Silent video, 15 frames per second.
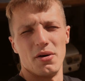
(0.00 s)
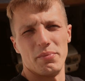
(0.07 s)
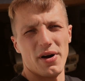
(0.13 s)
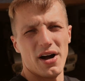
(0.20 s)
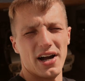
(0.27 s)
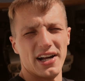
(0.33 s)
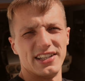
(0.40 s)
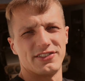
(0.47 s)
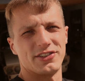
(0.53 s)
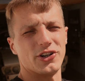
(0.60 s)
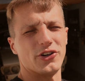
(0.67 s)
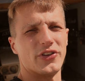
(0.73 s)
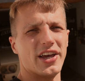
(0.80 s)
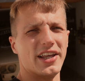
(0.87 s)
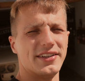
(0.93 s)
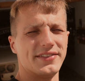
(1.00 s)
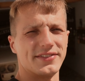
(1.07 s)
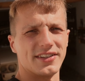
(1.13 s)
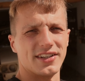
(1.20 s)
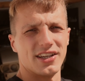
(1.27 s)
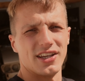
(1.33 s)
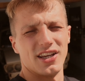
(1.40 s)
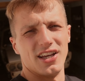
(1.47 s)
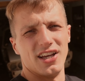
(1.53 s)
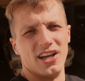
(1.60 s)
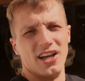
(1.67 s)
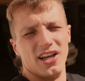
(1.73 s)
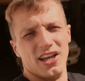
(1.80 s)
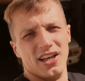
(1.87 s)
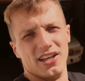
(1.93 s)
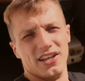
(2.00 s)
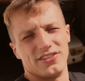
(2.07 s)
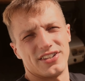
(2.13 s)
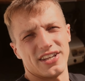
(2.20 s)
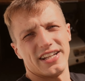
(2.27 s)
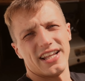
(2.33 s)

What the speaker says: But until then, see